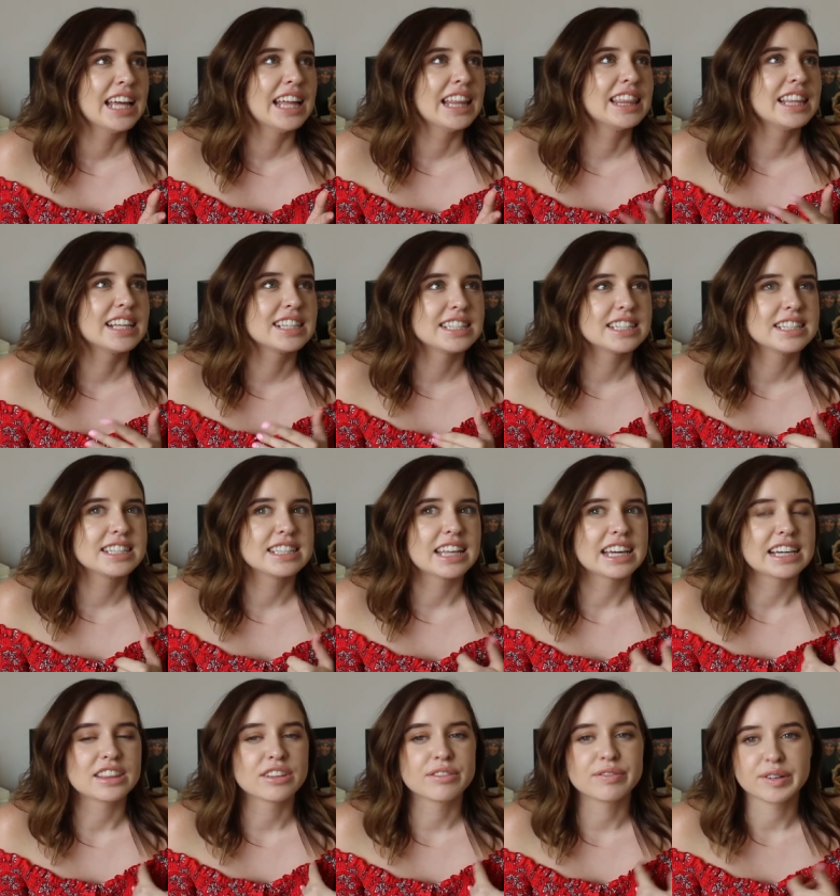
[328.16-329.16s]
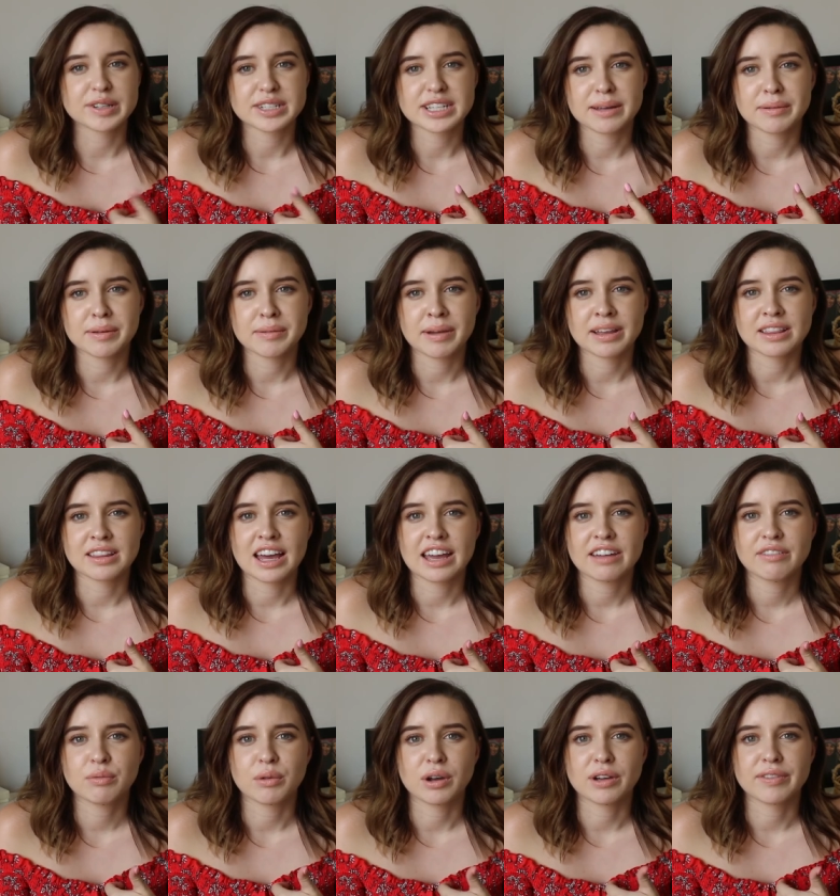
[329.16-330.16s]
this is like the first time in my
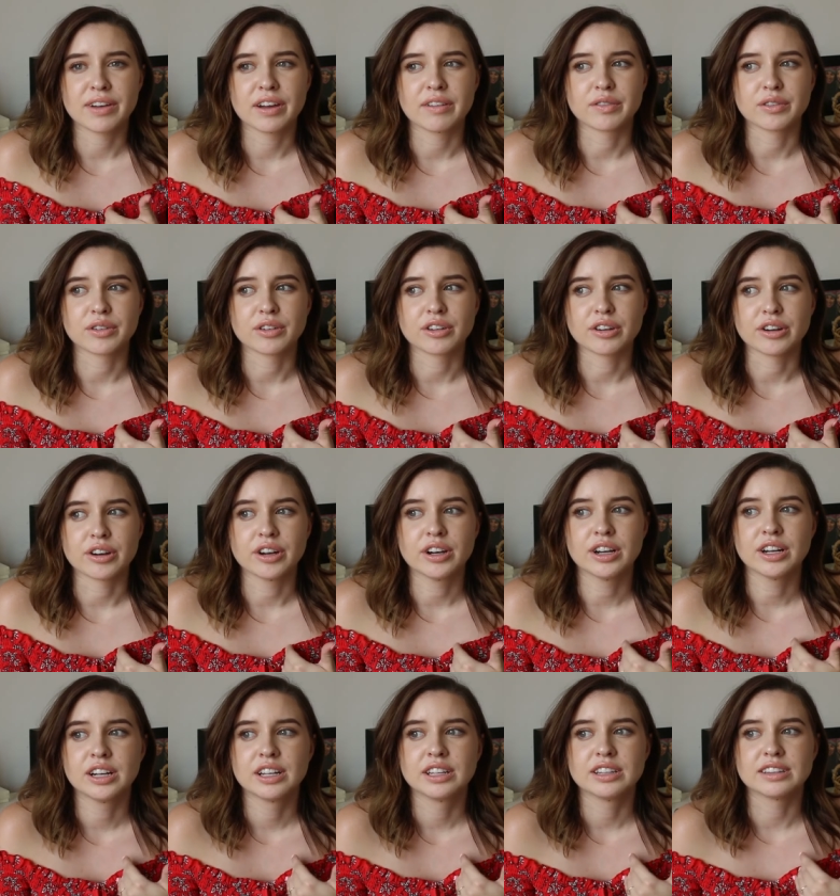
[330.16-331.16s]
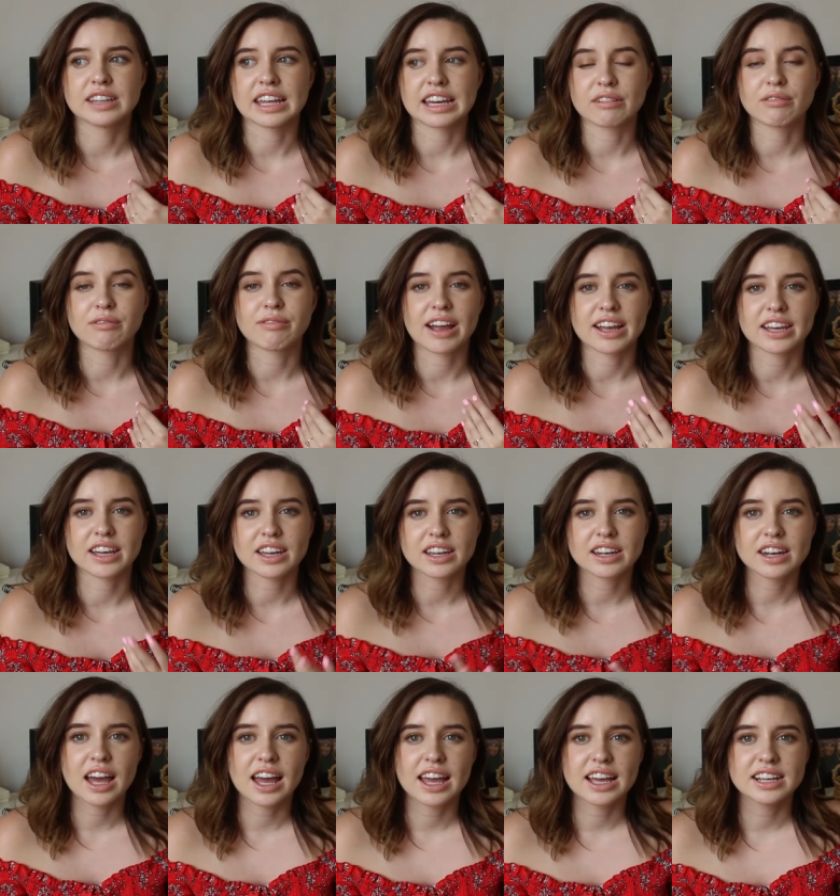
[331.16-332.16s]
life where I've ever like
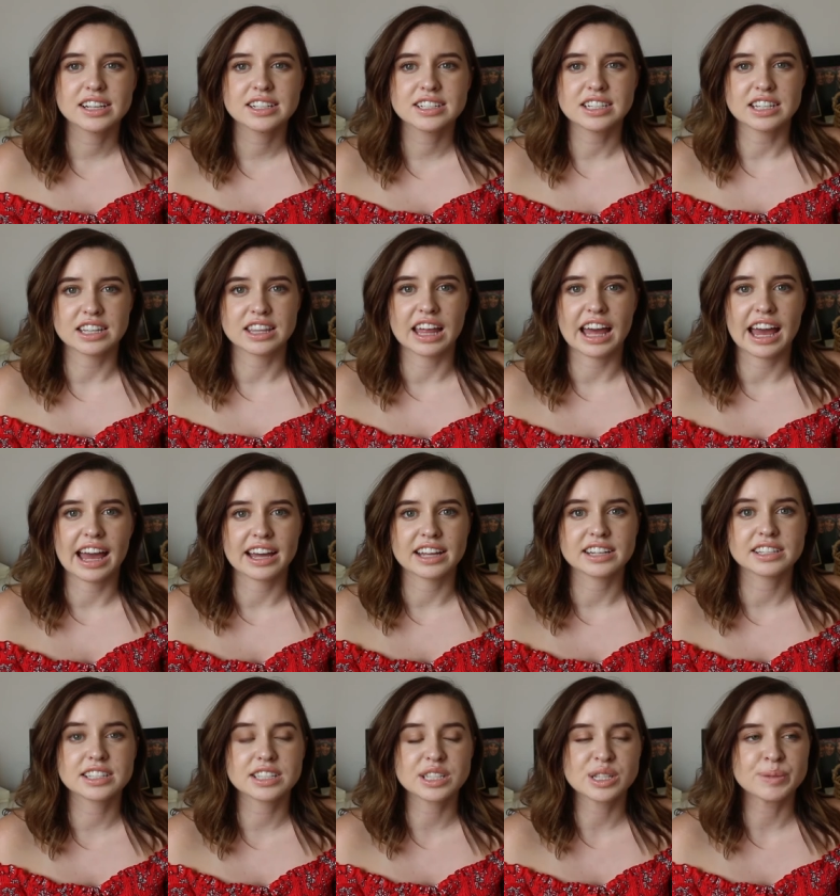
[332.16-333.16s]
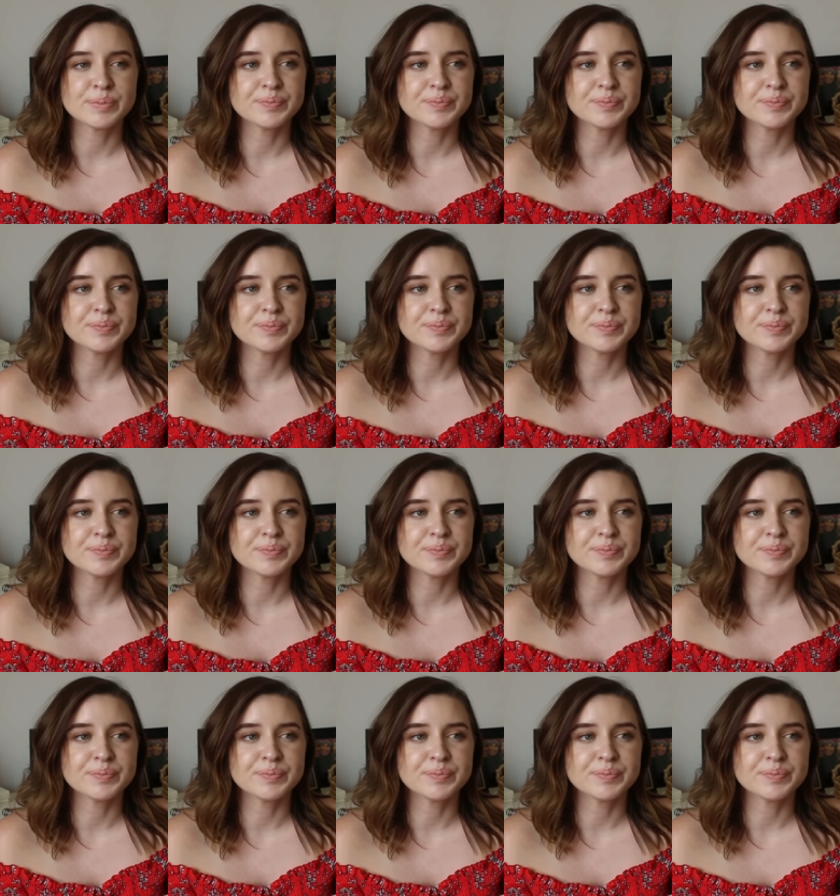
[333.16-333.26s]
recognized that